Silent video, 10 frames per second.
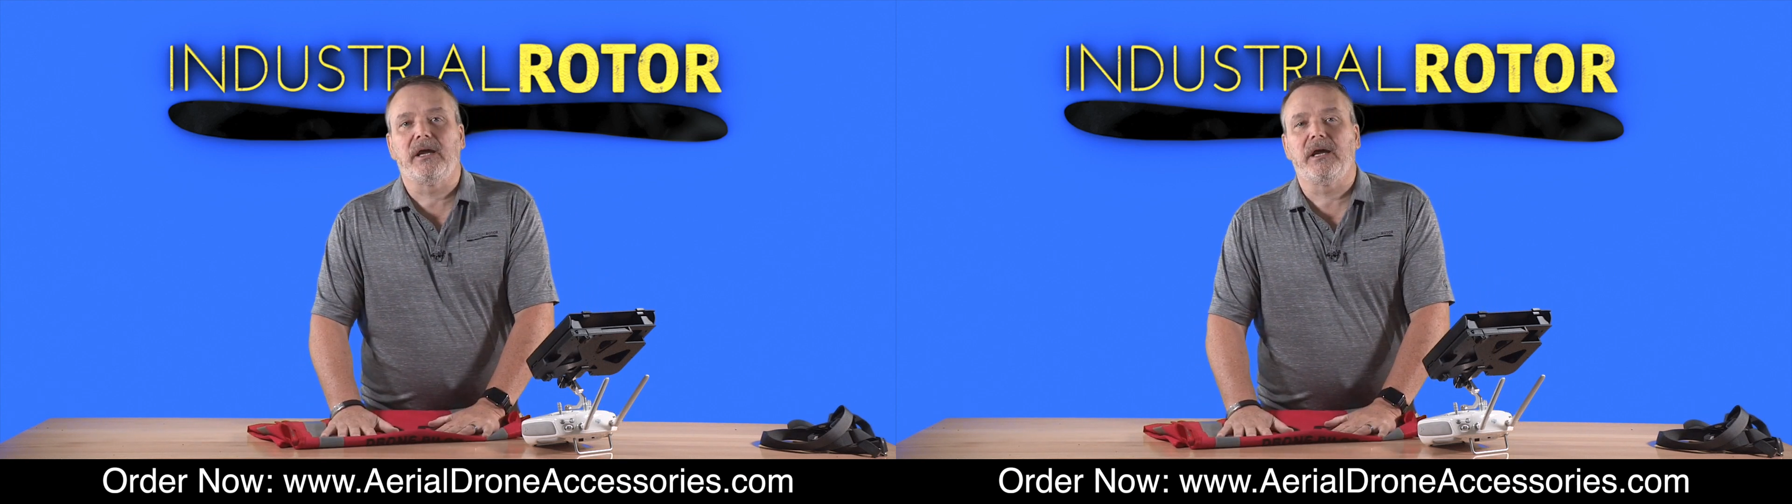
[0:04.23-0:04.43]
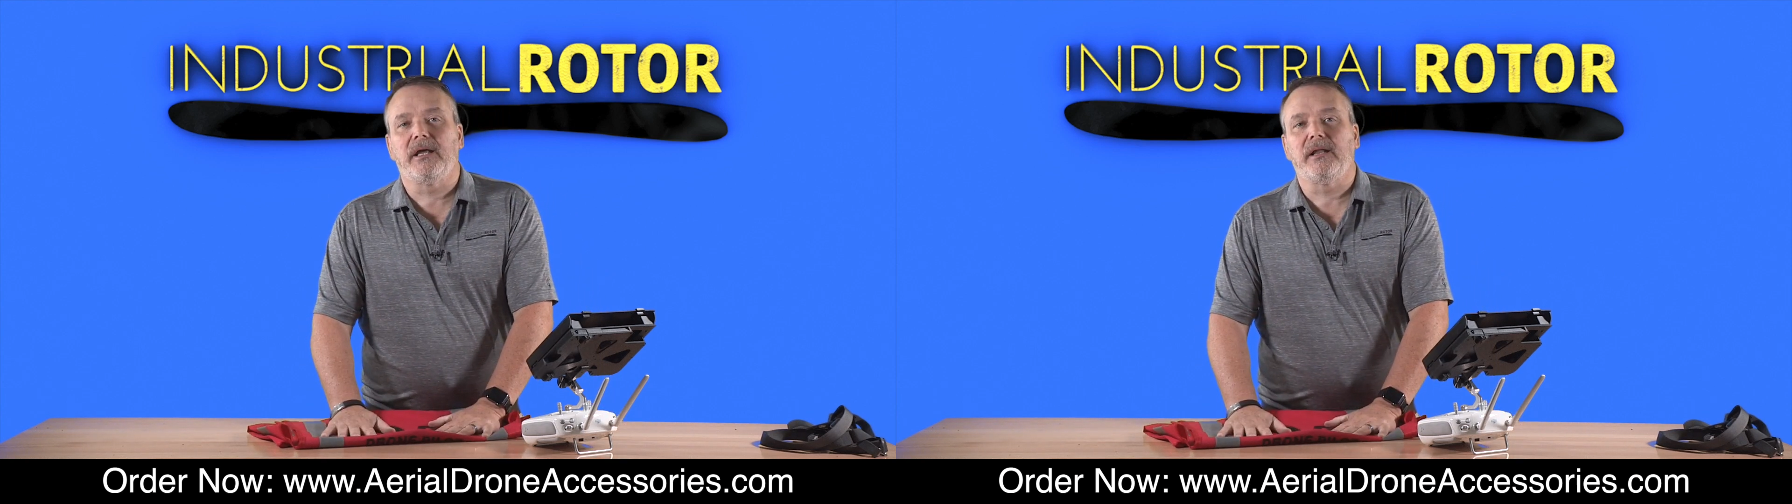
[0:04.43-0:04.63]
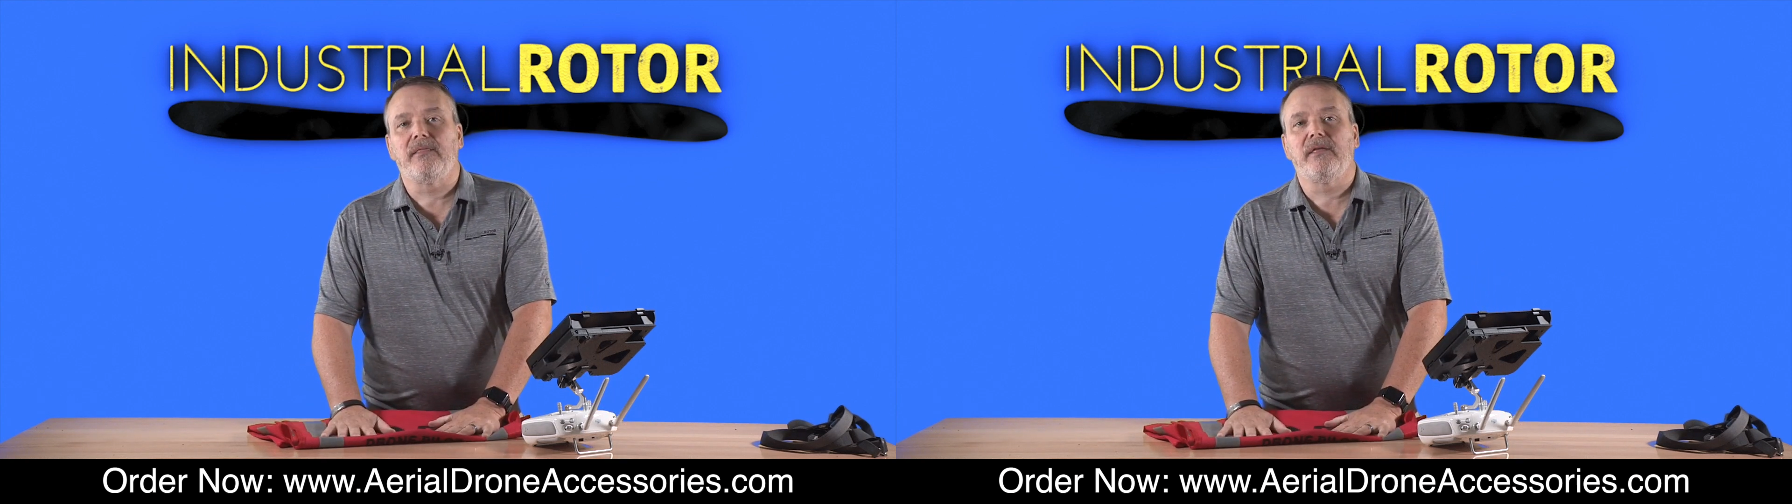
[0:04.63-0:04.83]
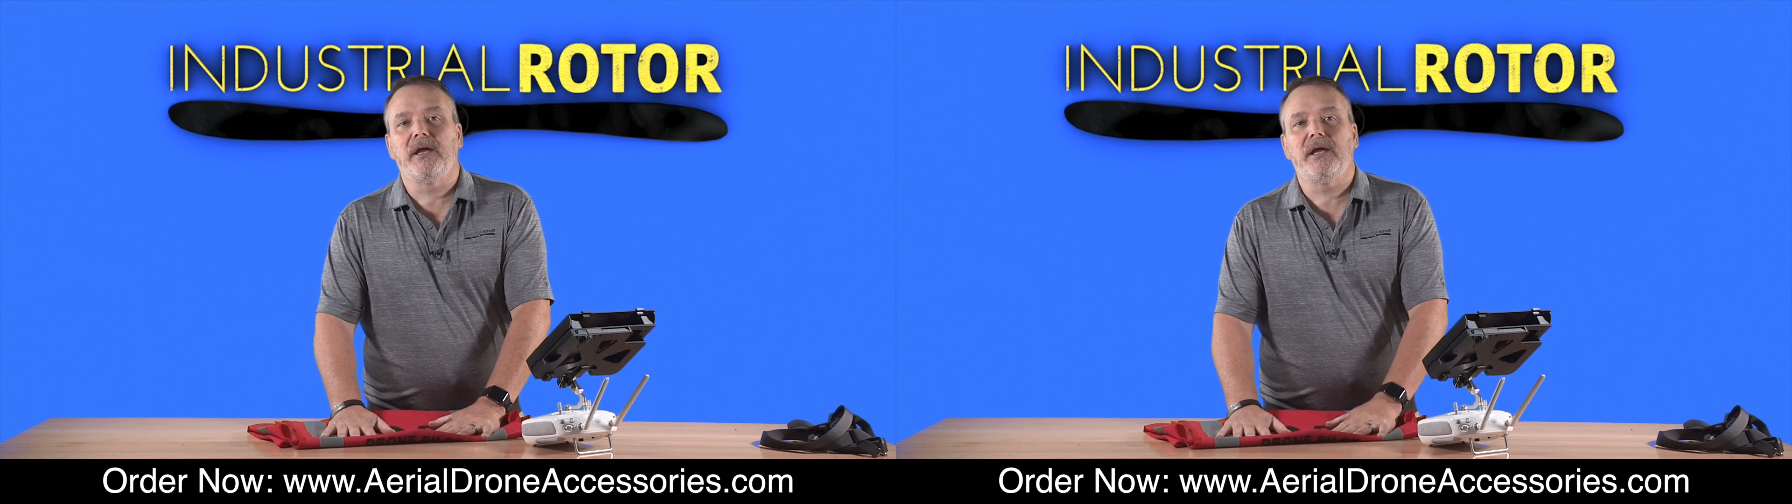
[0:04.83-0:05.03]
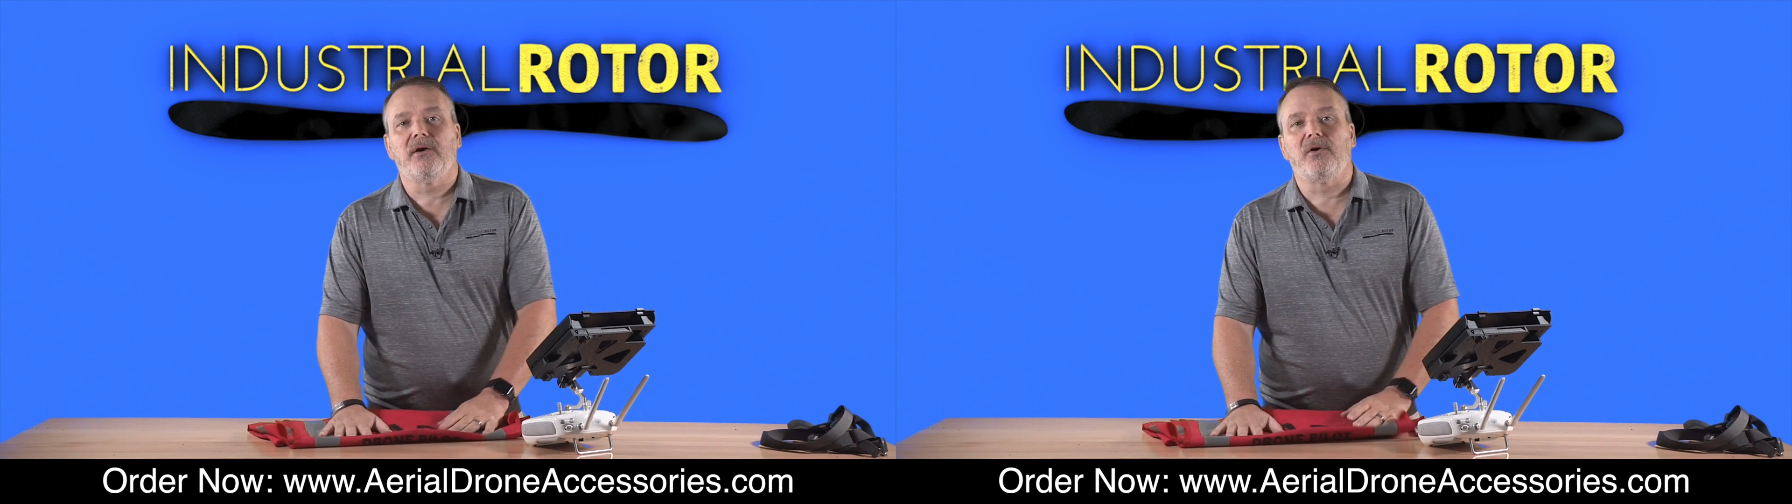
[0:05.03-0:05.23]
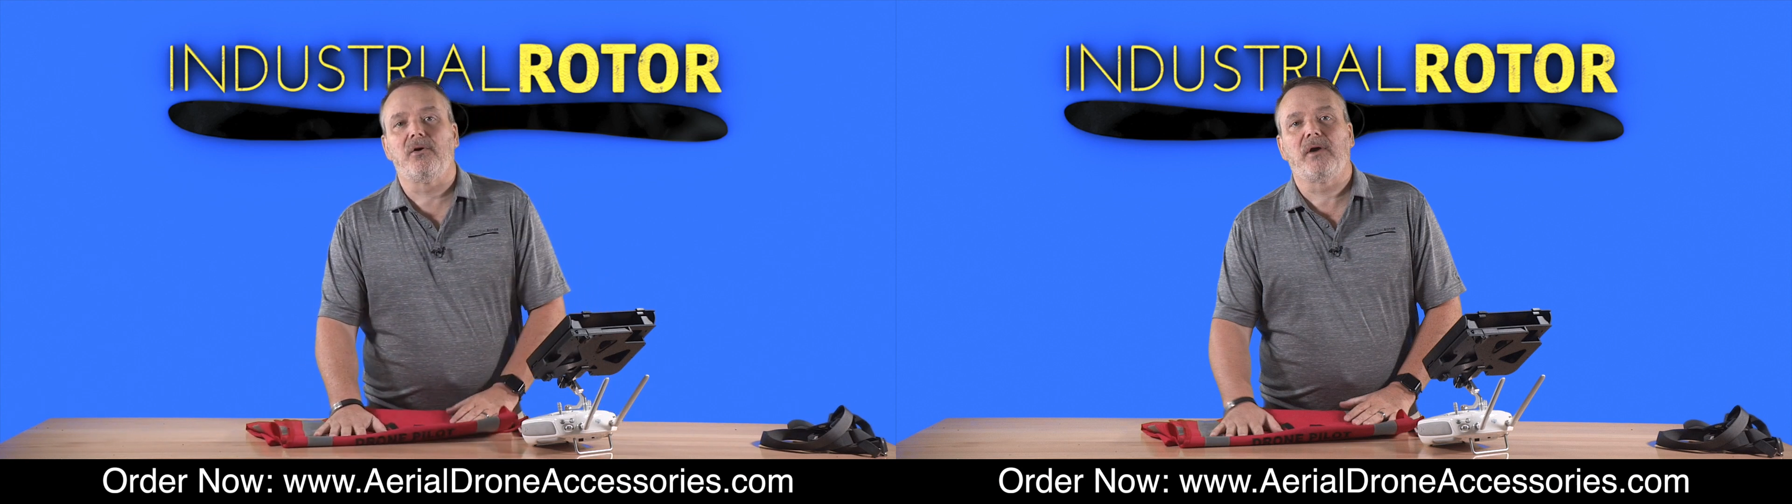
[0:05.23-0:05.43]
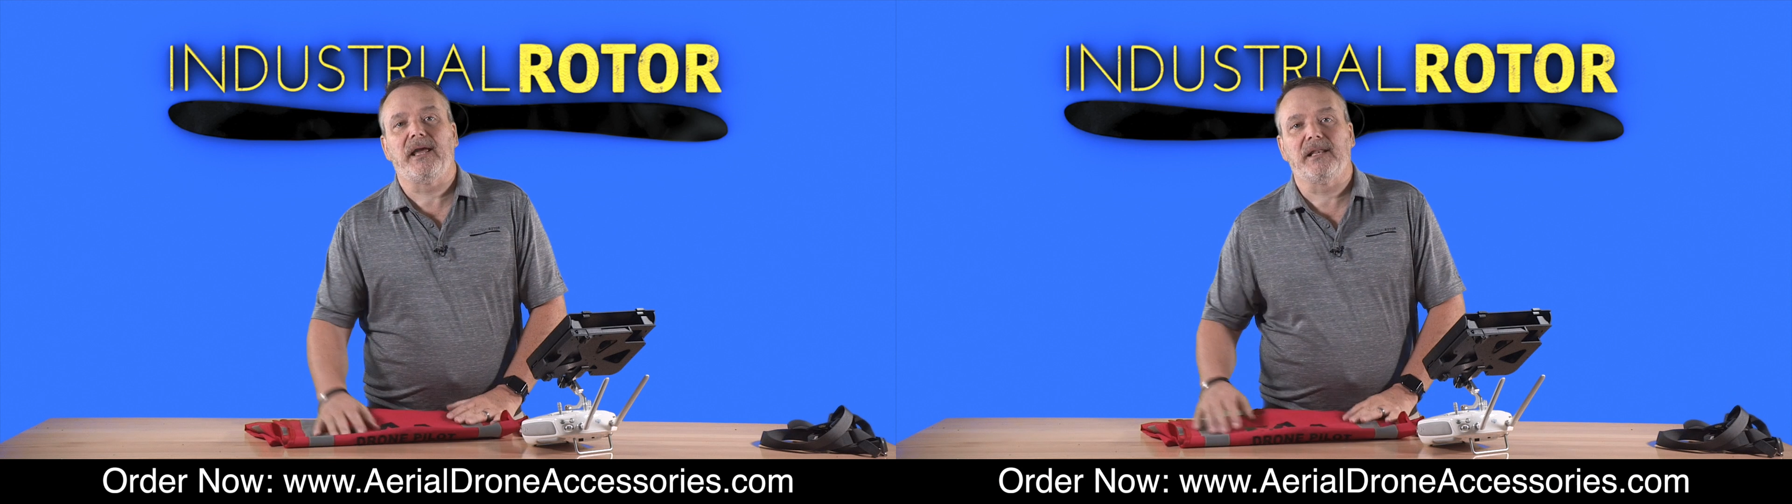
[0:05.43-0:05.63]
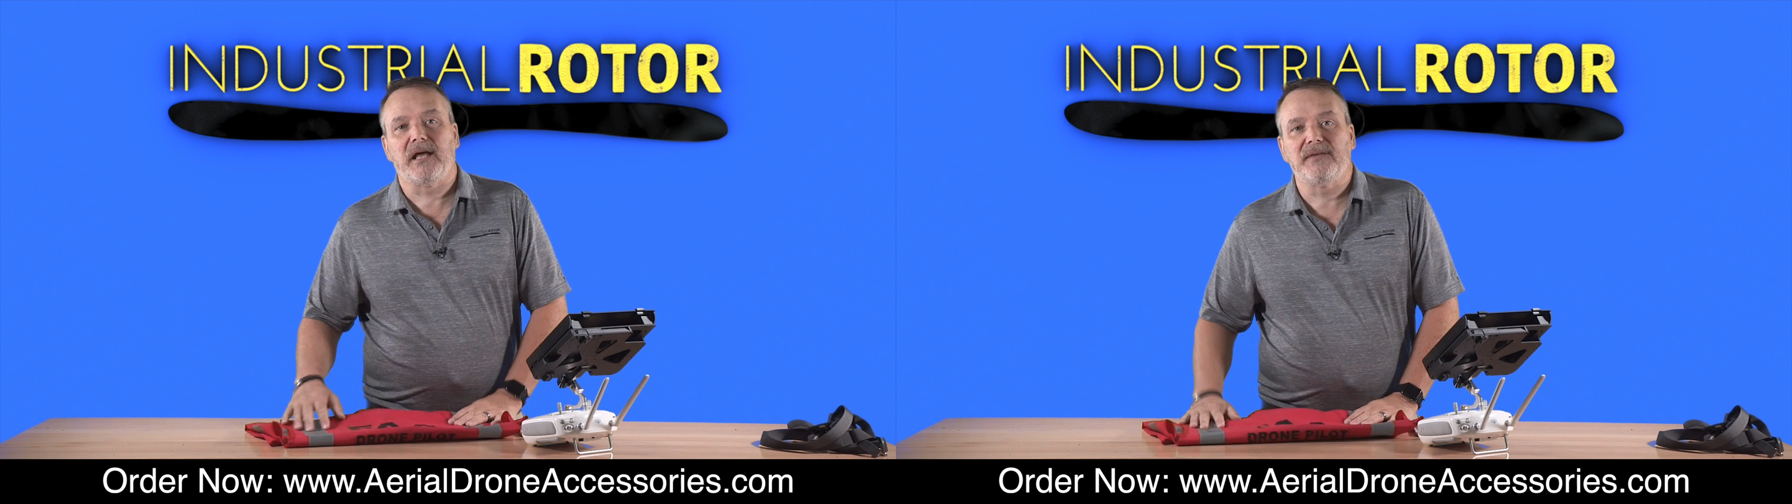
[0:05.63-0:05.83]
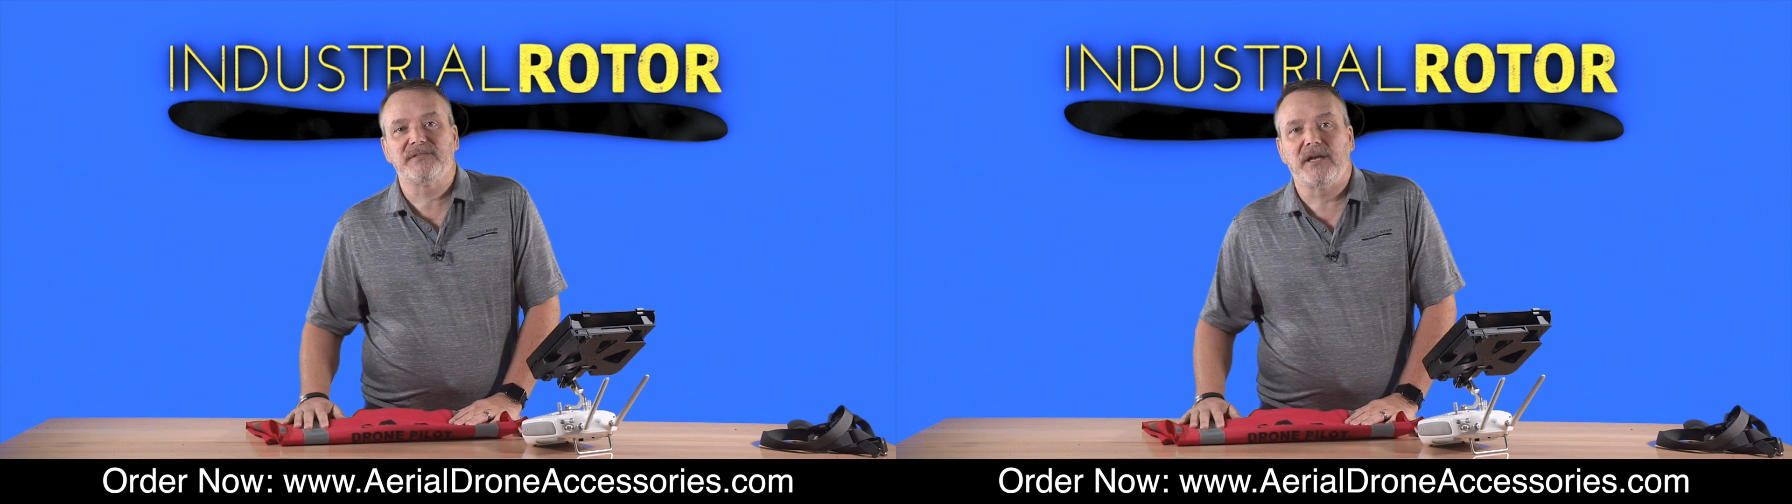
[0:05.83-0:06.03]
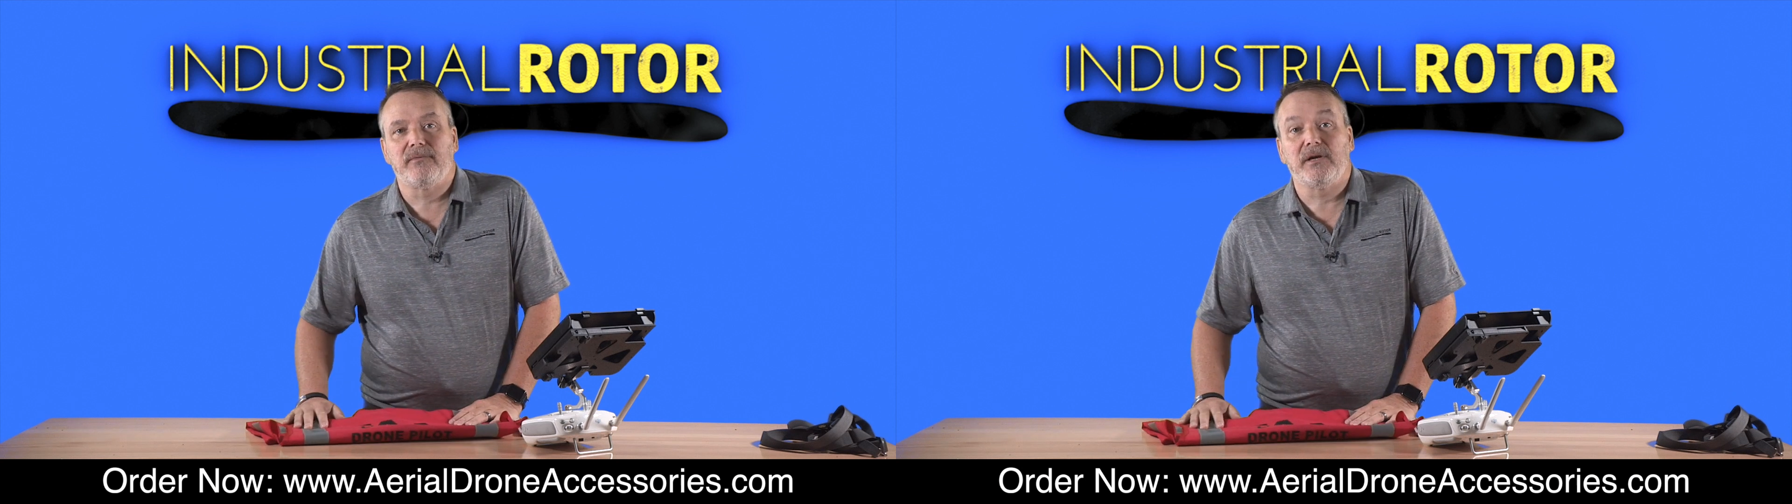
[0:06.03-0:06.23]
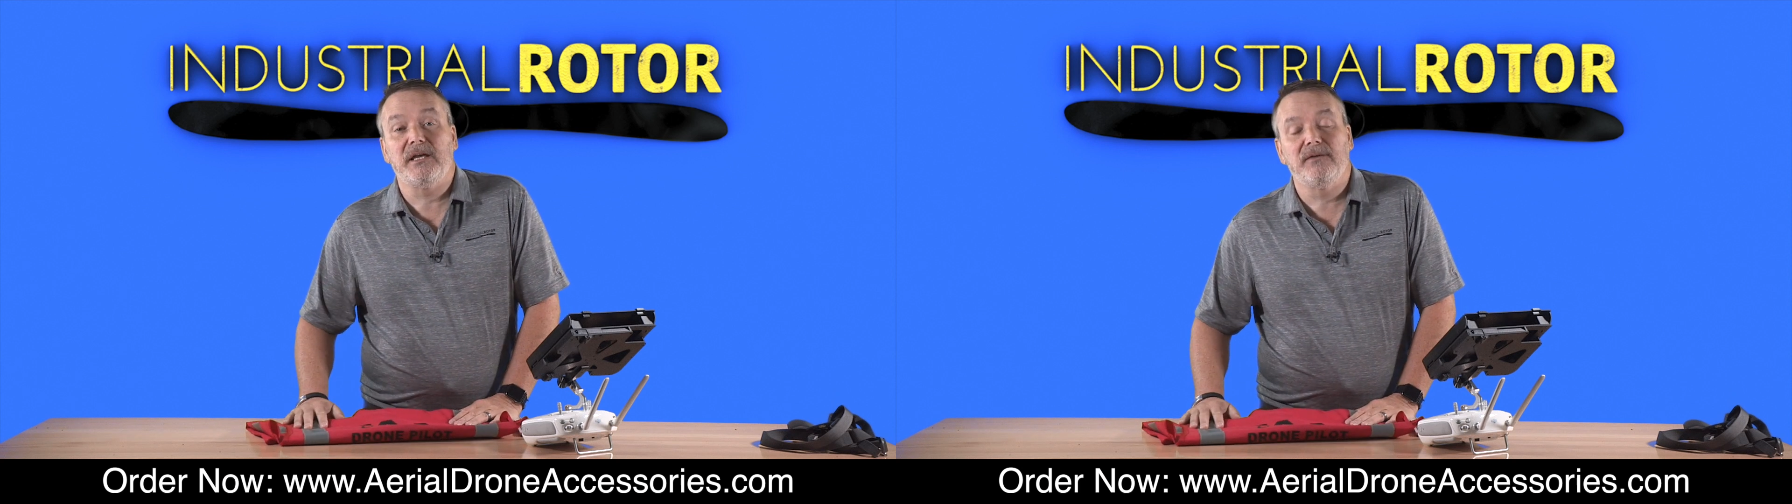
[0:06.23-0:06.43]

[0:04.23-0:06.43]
and they are a lifesaver